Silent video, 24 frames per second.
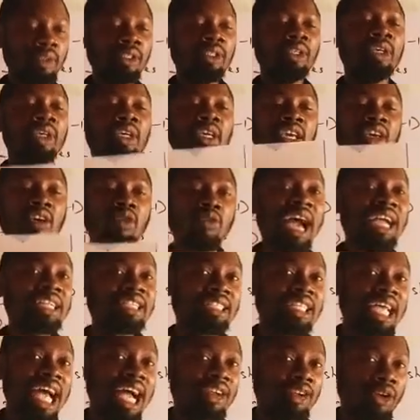A
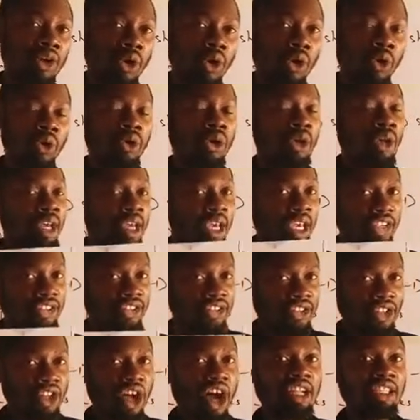rectangle
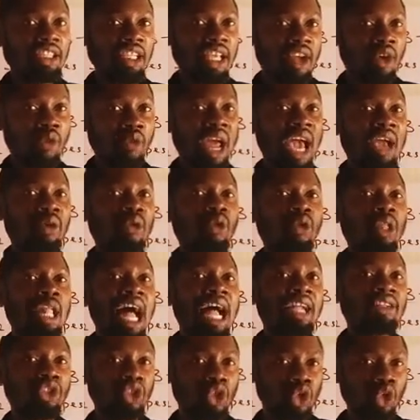is not a
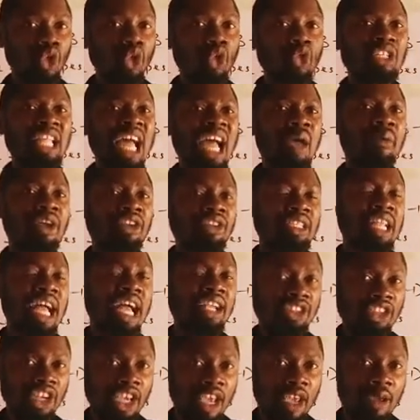regular two-dimensional
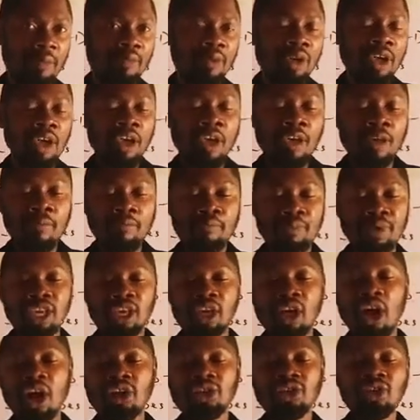shape
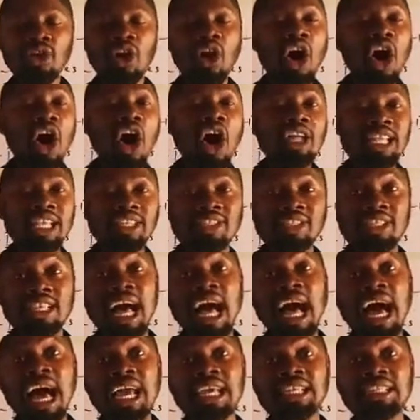because all the
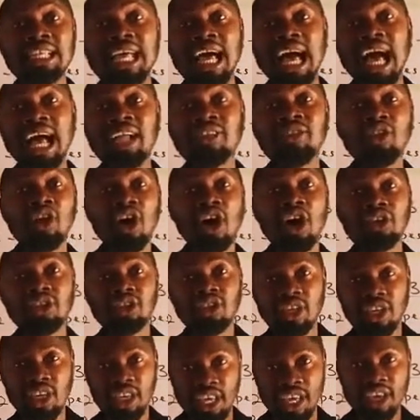sides are
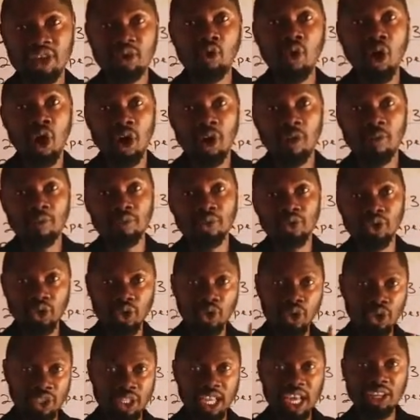not equal.
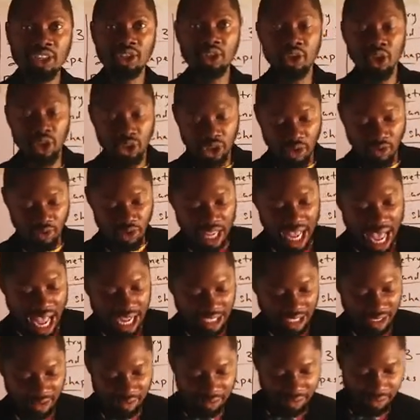So take note of
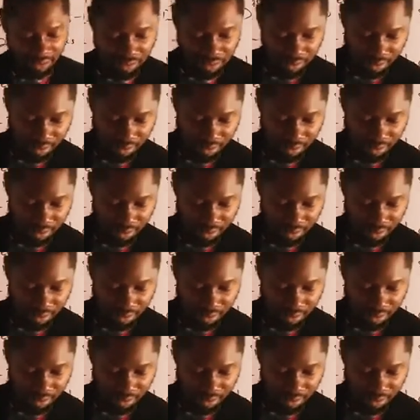that.